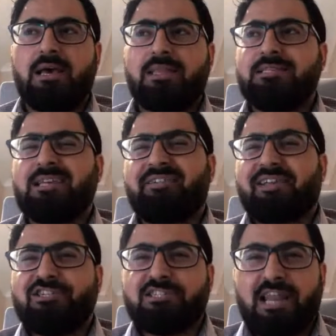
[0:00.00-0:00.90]
These are
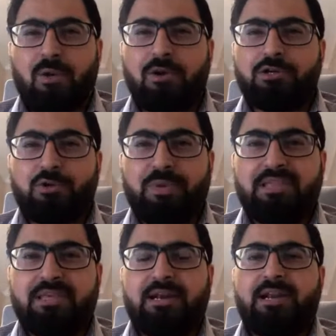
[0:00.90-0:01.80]
occasions that I wanted to be
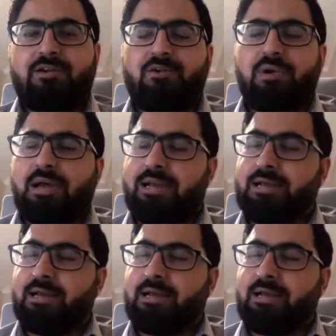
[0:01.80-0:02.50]
there, and